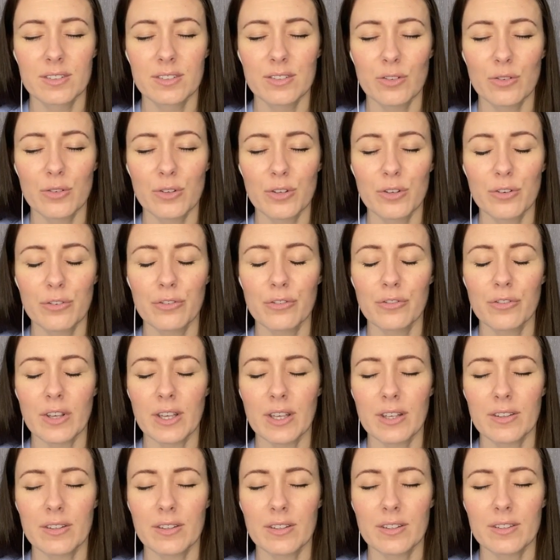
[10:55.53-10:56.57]
or your
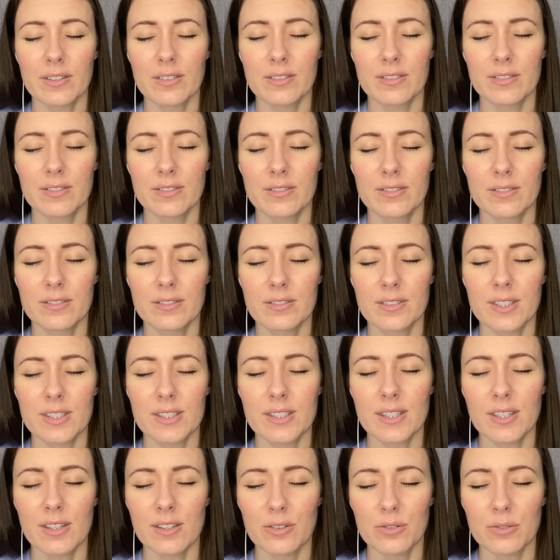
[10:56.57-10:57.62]
faith is
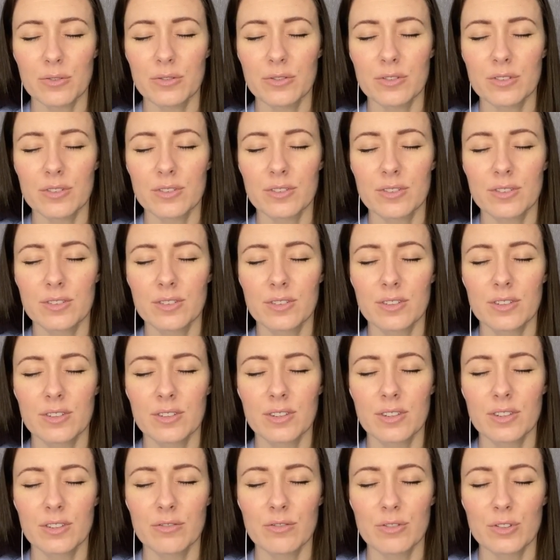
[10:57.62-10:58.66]
healed,
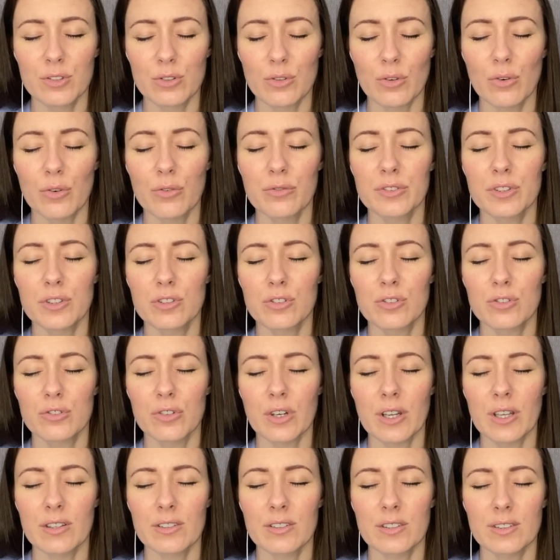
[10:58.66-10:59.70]
resolved and
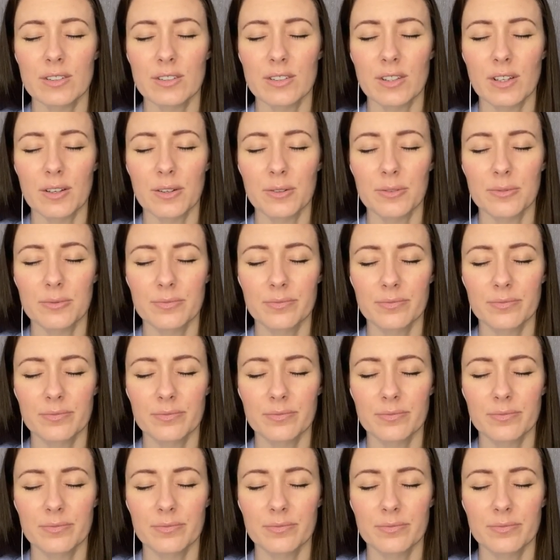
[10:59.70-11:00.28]
strengthened now.